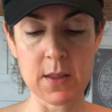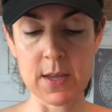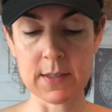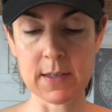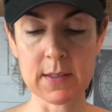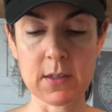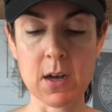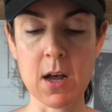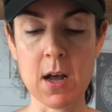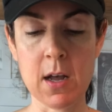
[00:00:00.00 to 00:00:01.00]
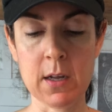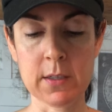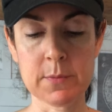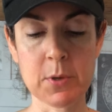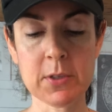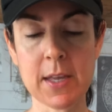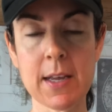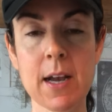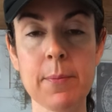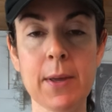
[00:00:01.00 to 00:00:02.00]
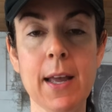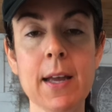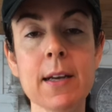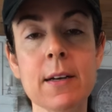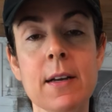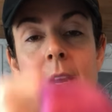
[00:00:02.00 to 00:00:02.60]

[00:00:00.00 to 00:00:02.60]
This is called Birthday Cupcake.